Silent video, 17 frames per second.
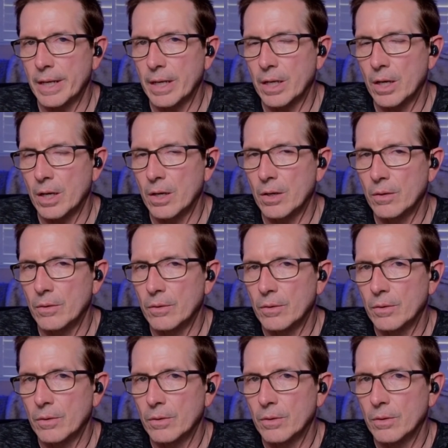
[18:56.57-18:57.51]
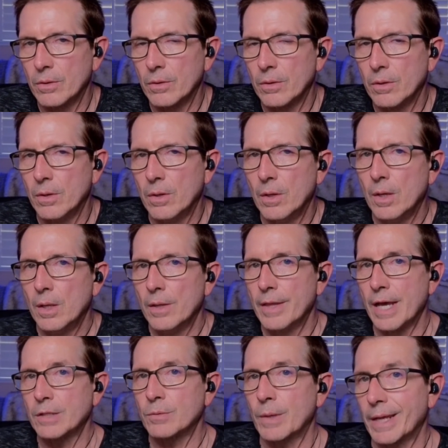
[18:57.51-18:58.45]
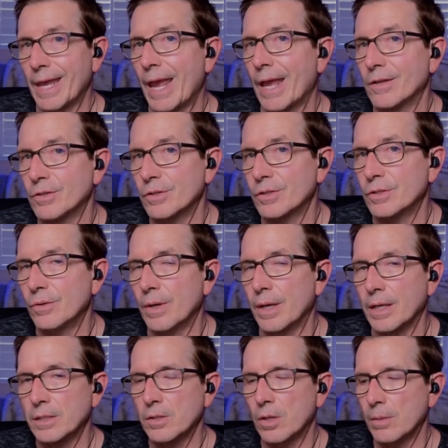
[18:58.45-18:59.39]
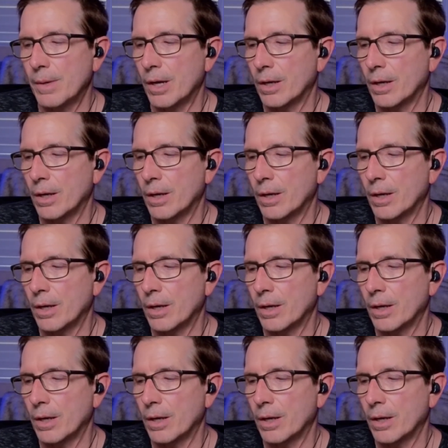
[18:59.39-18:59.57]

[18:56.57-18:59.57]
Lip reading: go. That's what Cancer is doing. It's all about